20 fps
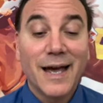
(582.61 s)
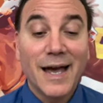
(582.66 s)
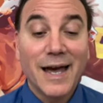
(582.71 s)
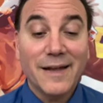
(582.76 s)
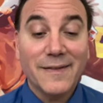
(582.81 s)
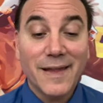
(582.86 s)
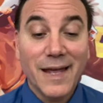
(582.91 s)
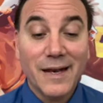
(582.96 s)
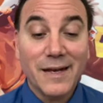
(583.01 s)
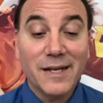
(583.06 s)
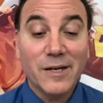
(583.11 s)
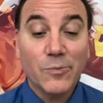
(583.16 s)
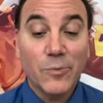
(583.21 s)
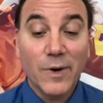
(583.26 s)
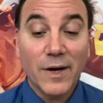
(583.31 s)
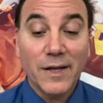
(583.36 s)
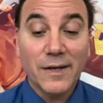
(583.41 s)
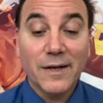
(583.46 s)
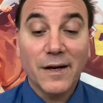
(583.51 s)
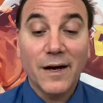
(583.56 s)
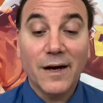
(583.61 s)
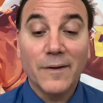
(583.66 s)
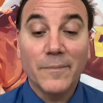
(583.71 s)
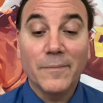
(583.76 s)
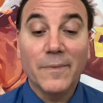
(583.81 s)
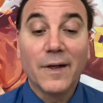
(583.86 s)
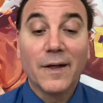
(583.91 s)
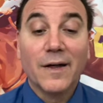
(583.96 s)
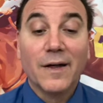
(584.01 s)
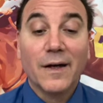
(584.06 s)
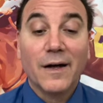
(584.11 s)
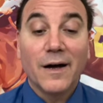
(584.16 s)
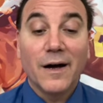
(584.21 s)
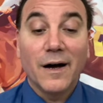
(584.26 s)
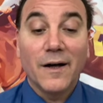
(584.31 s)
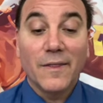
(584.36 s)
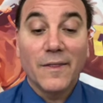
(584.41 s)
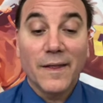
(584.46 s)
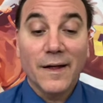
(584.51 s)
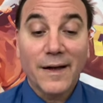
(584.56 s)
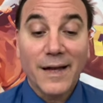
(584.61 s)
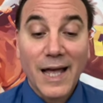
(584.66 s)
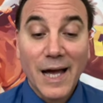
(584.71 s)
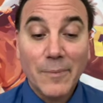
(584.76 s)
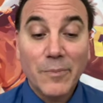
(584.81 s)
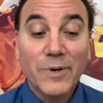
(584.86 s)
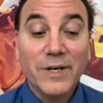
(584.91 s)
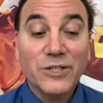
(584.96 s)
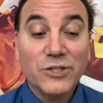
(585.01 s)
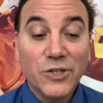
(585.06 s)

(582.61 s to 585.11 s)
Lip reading: and then he won the Cowboy